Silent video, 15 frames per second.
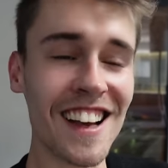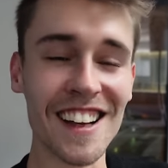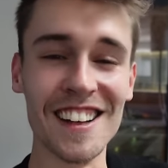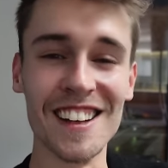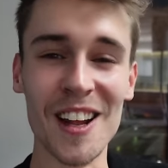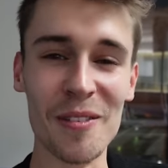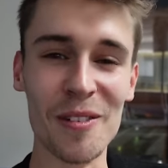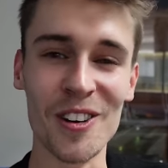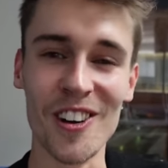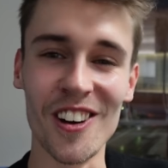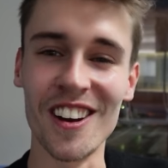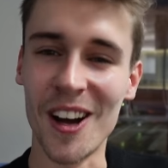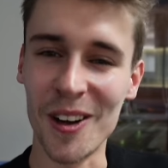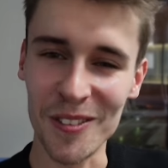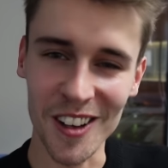in
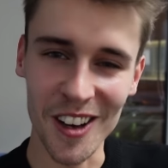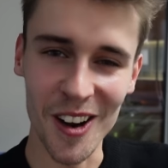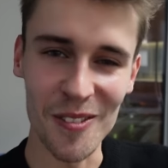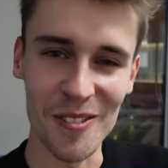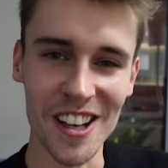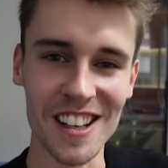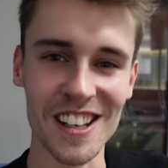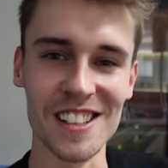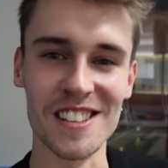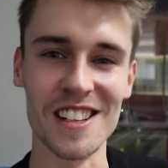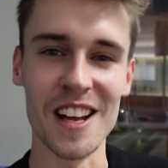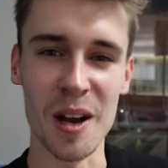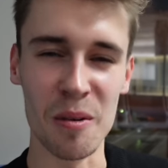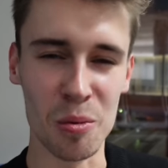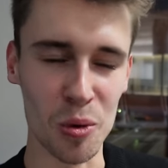Lebanon? Alhamdulillah, I made it here to
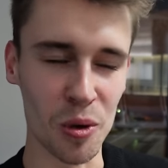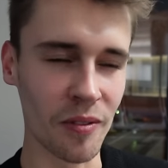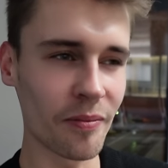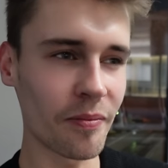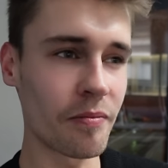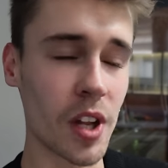the airport.